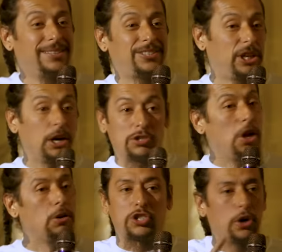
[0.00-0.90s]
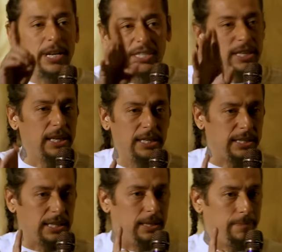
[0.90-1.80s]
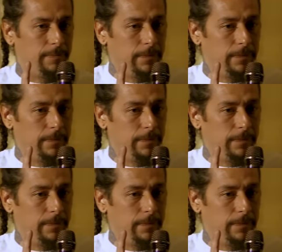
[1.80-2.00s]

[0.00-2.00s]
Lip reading: She goes, no, sir, it's easy.